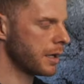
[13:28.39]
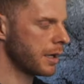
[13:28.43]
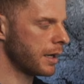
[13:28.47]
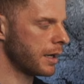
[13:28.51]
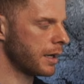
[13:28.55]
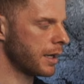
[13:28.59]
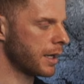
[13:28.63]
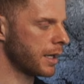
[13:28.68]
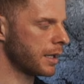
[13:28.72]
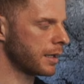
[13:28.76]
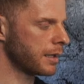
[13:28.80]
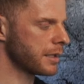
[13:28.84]

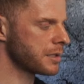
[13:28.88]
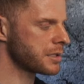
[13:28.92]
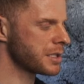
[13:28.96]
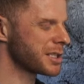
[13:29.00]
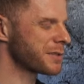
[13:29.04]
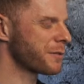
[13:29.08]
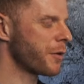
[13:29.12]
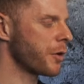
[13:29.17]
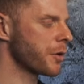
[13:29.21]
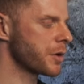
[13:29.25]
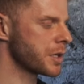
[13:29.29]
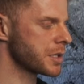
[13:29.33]
Let's
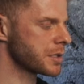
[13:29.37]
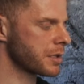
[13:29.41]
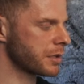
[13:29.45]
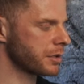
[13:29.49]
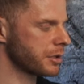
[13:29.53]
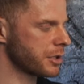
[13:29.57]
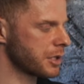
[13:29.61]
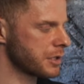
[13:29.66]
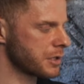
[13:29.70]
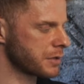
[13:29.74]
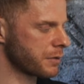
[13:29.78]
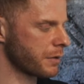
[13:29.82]
just focus on
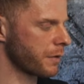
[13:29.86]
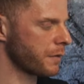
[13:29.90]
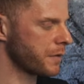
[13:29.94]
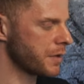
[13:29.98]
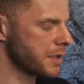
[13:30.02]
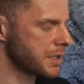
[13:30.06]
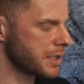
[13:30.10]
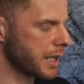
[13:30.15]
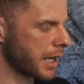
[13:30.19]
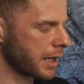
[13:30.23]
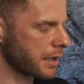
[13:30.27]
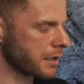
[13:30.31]
those for a
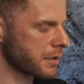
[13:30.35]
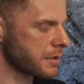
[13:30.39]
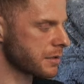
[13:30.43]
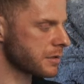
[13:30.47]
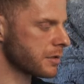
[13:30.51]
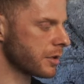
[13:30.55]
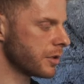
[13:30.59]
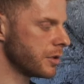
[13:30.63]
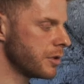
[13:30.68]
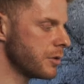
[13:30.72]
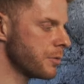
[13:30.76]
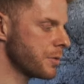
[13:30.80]
few seconds.
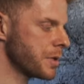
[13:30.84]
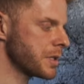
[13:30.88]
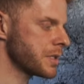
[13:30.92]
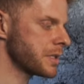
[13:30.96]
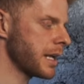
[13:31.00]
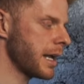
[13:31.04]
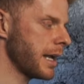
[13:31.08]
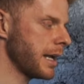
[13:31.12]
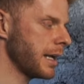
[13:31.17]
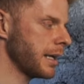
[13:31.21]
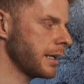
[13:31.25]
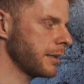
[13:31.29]
So you were
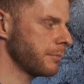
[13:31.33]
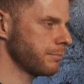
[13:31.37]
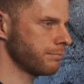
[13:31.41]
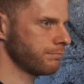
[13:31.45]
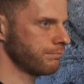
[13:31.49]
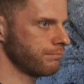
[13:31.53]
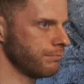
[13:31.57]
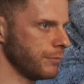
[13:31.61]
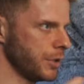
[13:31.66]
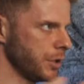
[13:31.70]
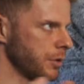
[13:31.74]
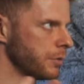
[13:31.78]
saying,
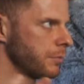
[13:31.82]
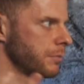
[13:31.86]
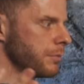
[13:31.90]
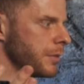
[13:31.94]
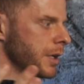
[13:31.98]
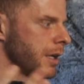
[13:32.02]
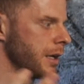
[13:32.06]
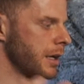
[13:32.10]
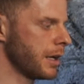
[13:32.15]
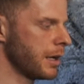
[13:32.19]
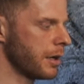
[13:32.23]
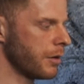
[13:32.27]

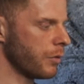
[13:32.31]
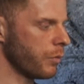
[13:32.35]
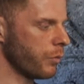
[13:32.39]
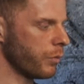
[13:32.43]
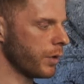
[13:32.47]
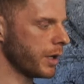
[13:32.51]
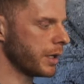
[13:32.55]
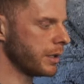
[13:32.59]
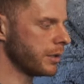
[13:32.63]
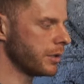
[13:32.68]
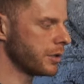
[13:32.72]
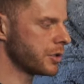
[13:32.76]

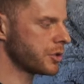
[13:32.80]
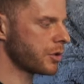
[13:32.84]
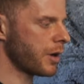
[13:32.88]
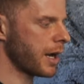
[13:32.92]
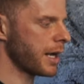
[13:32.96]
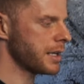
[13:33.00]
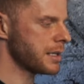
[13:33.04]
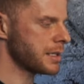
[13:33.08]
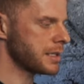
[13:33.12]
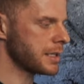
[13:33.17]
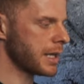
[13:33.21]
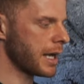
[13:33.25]
when you're
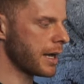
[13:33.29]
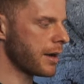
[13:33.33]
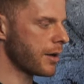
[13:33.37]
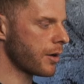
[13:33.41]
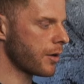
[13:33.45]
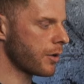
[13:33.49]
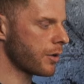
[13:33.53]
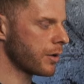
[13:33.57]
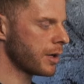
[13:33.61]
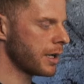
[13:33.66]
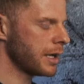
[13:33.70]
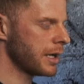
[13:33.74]
trying to
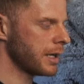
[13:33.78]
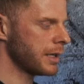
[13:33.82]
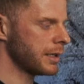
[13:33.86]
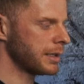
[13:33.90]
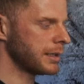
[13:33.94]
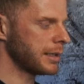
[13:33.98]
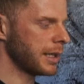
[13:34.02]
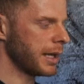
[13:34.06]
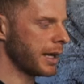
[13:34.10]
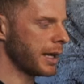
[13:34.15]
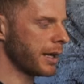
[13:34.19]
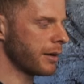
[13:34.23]
sell,
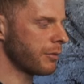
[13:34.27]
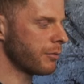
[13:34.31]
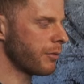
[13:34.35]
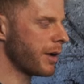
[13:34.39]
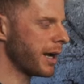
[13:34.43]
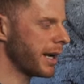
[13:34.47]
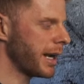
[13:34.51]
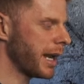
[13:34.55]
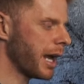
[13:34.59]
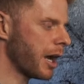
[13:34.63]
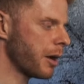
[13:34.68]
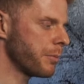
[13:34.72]
that
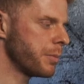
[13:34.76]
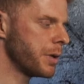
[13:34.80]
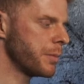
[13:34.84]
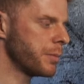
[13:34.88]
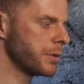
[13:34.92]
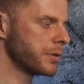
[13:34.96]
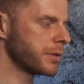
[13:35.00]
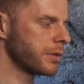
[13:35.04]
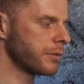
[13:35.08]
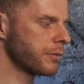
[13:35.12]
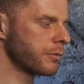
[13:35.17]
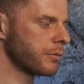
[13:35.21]
right now
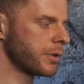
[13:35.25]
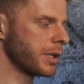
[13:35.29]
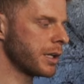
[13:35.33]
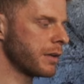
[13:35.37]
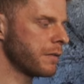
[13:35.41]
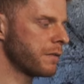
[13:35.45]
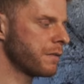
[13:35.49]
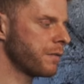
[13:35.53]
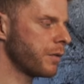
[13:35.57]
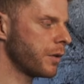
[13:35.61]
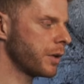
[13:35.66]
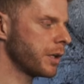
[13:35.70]
people don't really
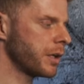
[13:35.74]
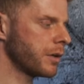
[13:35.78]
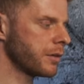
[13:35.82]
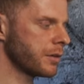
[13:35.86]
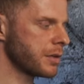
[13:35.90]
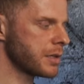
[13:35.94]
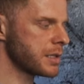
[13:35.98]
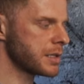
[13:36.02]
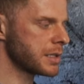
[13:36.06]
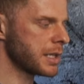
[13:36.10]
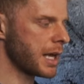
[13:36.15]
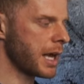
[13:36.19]
fully
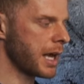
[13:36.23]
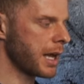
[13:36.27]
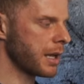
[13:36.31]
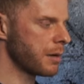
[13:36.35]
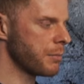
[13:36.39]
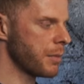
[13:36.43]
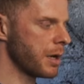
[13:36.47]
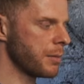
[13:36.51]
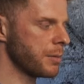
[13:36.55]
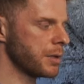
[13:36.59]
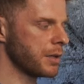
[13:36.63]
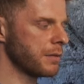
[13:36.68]

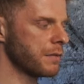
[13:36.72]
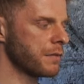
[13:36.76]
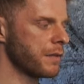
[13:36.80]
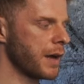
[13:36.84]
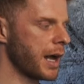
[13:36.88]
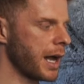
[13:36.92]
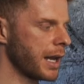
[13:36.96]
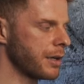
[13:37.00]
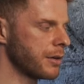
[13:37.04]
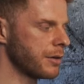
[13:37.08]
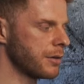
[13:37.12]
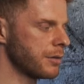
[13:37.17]
understand maybe the
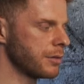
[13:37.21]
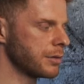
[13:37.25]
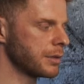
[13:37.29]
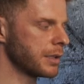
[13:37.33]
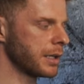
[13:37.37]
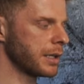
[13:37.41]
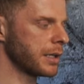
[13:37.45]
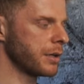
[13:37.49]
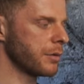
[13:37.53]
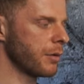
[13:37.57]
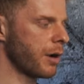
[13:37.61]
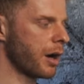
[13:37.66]
value
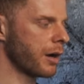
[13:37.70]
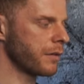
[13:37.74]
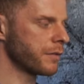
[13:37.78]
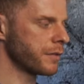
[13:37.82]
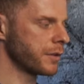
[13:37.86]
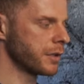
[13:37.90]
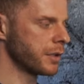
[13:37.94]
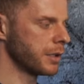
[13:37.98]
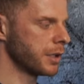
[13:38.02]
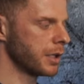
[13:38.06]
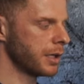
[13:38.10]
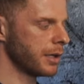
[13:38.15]
that you
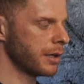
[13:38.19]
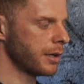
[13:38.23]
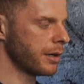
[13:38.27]
offer.